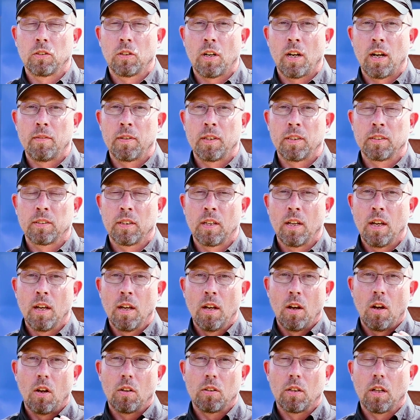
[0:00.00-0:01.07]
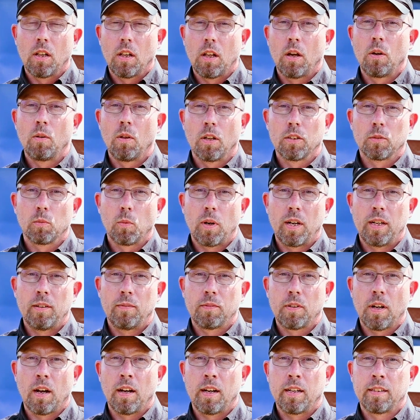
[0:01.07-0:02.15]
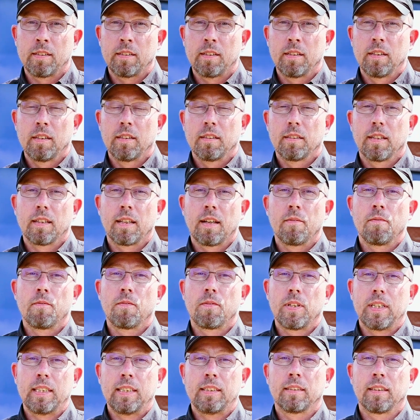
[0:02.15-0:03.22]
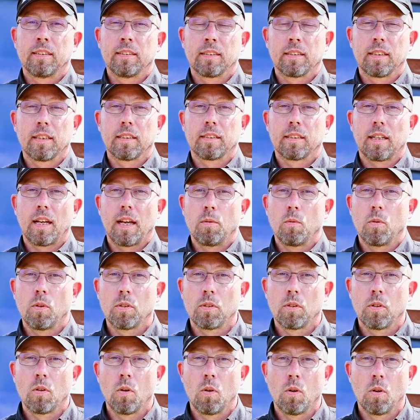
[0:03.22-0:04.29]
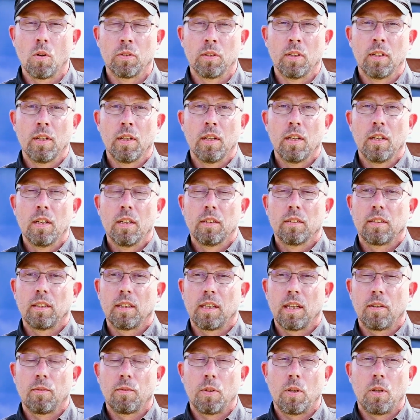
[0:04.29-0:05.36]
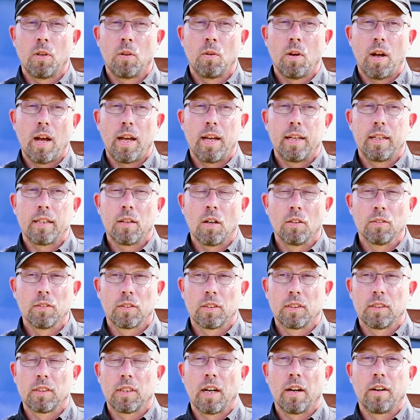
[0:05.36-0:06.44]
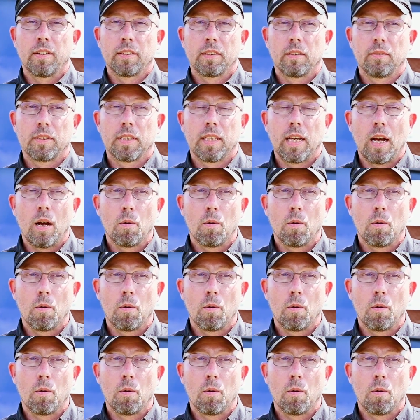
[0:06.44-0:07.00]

drivers on a low loss waveguide that then feeds into the same wooden horn to give you a constant directivity